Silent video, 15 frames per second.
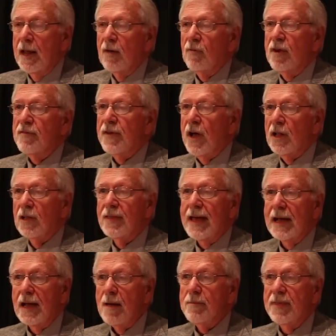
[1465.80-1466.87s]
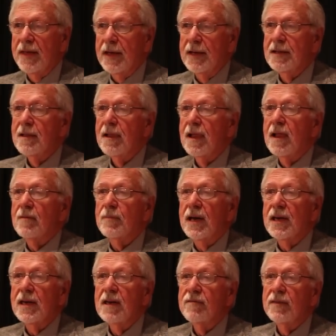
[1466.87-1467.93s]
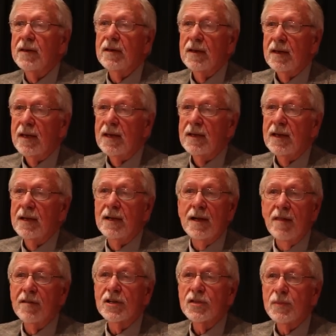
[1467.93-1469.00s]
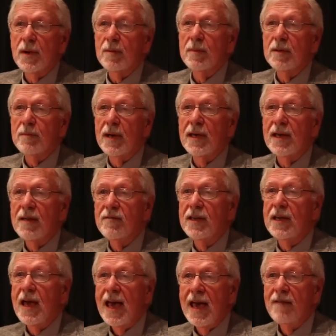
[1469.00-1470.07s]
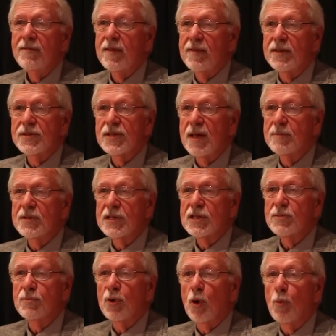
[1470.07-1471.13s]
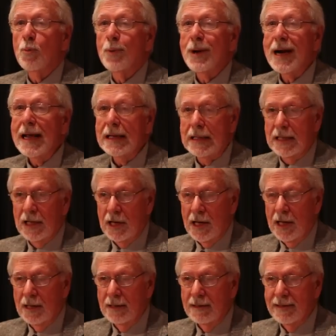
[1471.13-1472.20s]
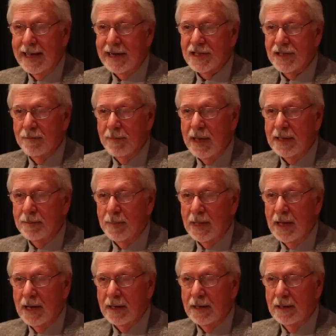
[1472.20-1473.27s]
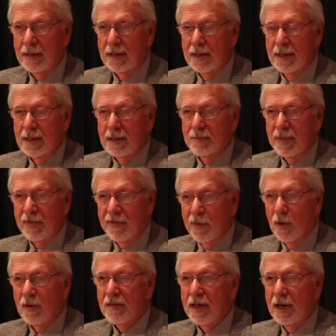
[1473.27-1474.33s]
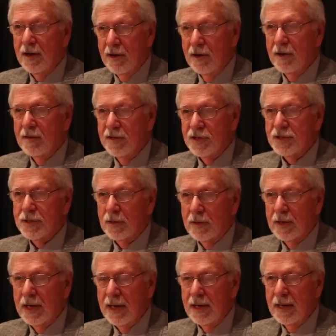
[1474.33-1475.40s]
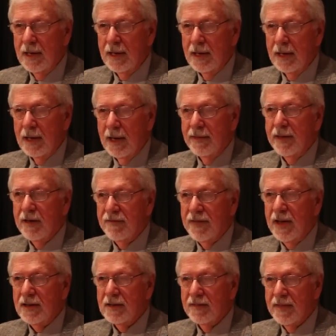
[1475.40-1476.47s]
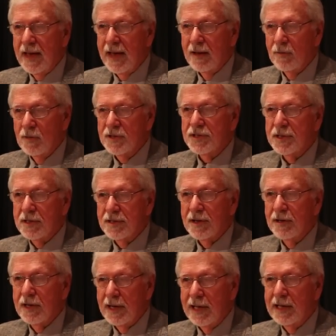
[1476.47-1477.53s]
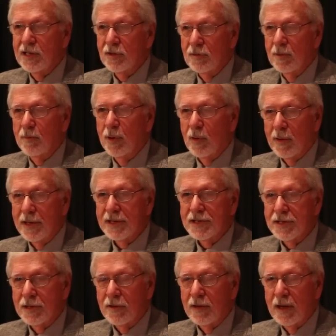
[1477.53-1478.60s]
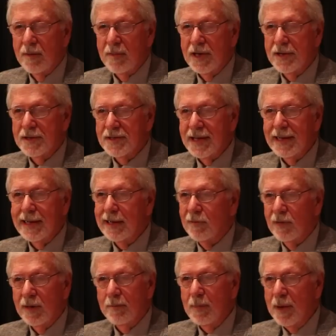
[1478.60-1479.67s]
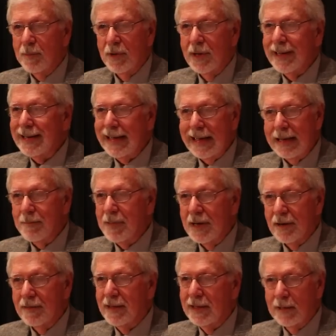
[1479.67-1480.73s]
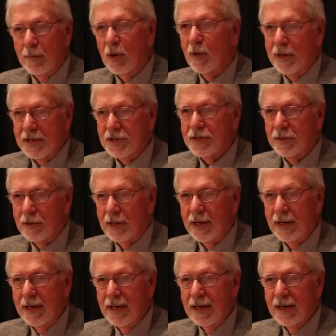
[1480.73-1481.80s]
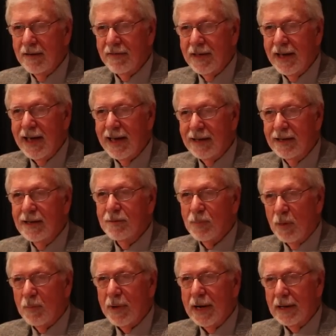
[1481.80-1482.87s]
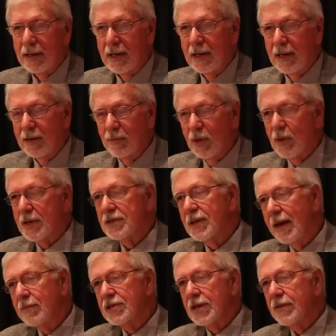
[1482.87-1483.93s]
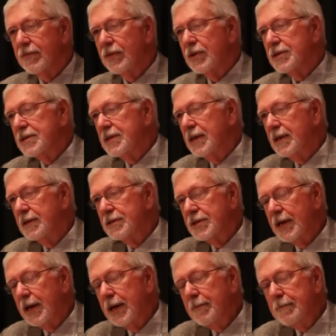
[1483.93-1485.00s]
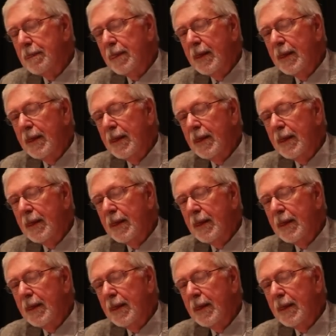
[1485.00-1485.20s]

We followed that up then by giving, in another experiment, by giving half of the subjects propranolol, that is the beta blocker, before they heard the story. And the effect of that was to turn it into a boring story because they didn't remember it any better than the boring story if they had propranolol on board. So that was our first uh, study.